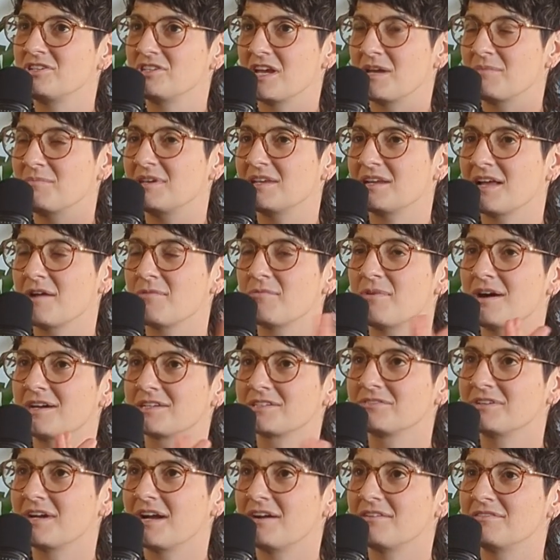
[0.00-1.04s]
Jamie and I
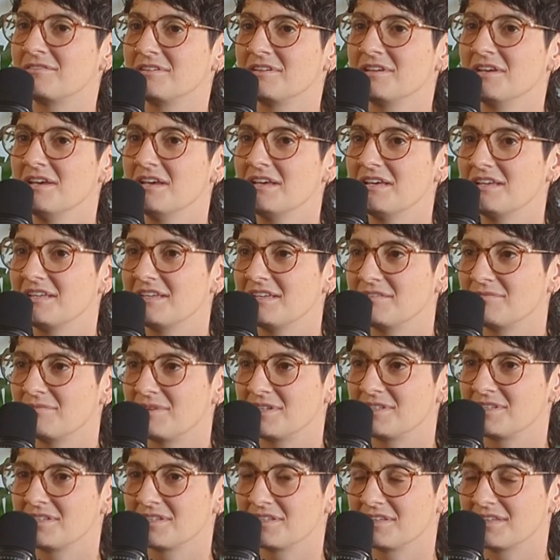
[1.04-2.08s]
walked around and
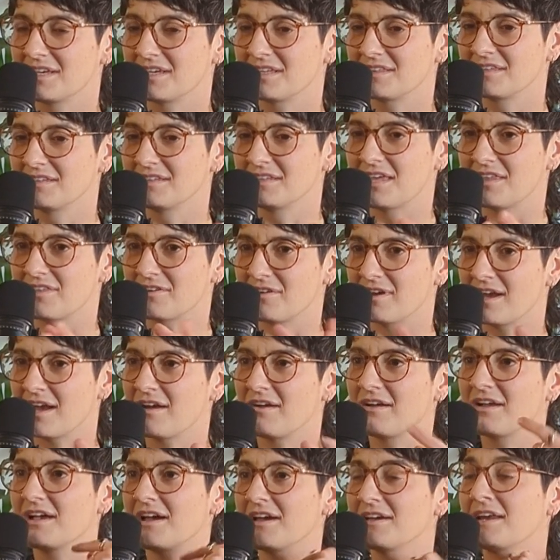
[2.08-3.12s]
went to like the leather
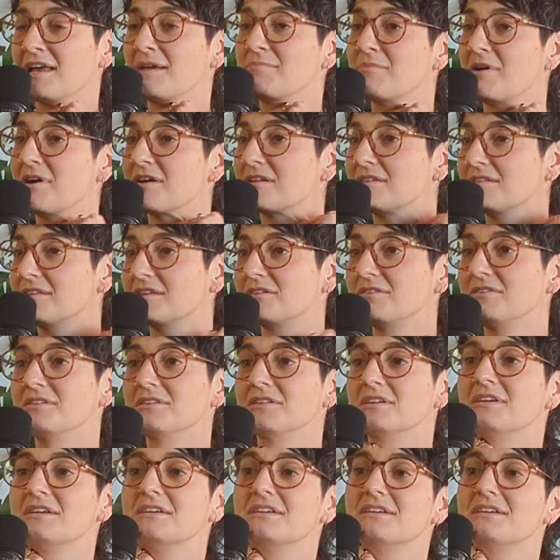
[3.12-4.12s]
area, and I bought a little